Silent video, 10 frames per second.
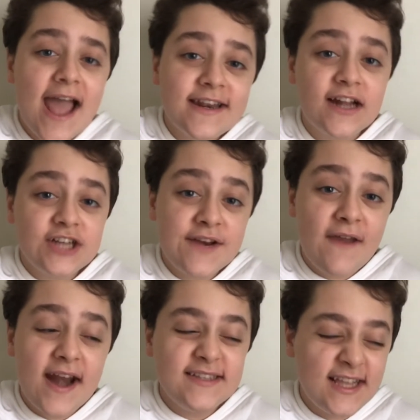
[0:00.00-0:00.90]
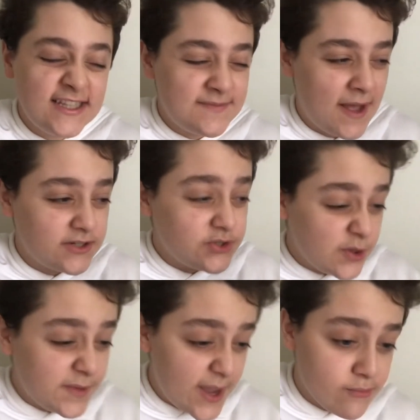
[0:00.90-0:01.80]
Now, Generators, it is about 2
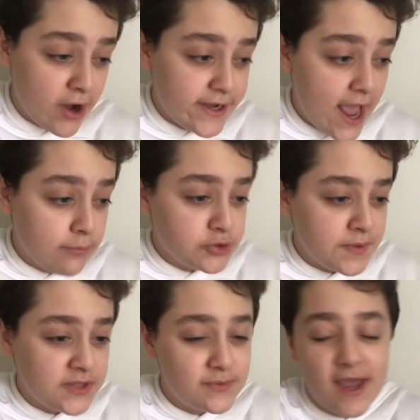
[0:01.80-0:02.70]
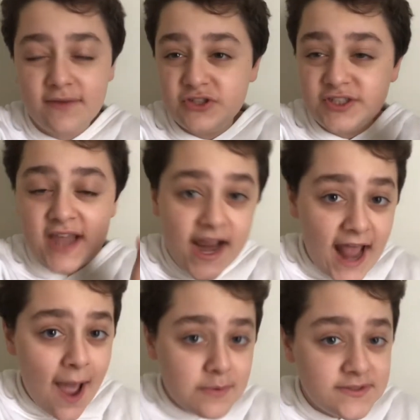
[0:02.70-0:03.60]
p.m. right now, which means we have just 10
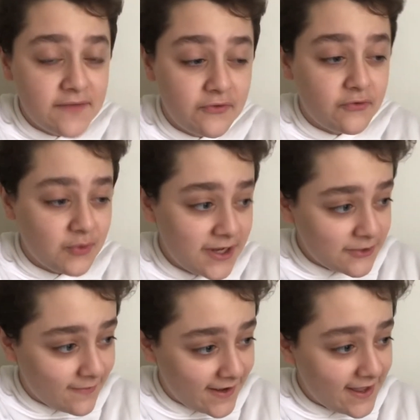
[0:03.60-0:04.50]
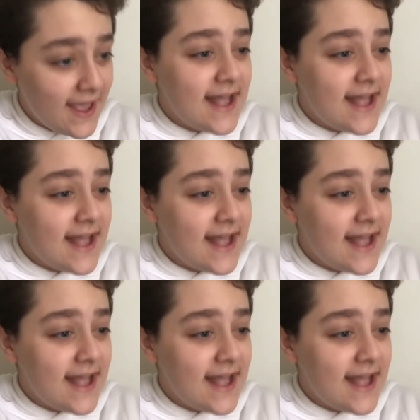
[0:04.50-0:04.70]
hours left of 2020.